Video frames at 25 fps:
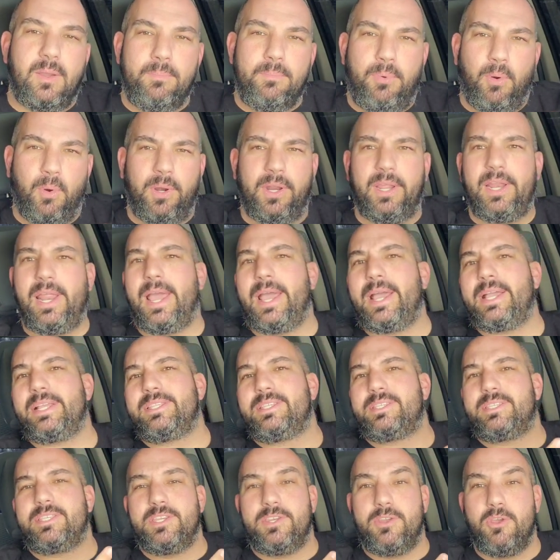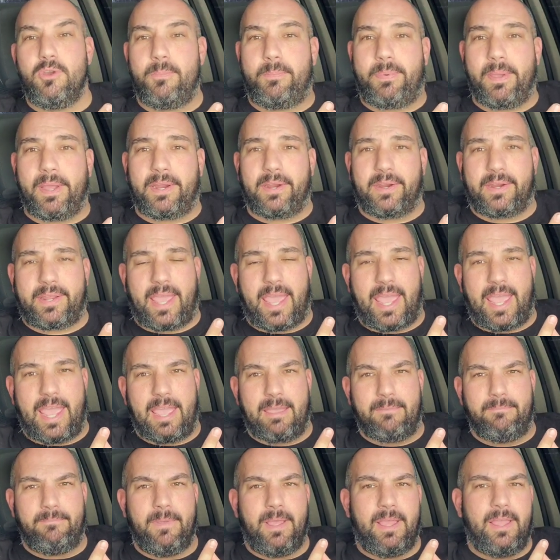ported heads, new bigger
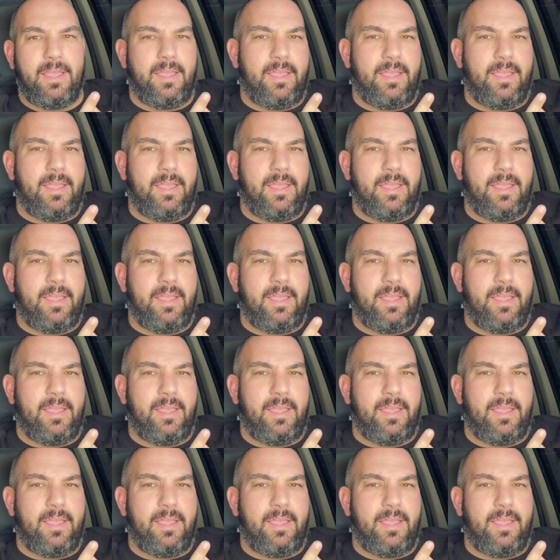cam,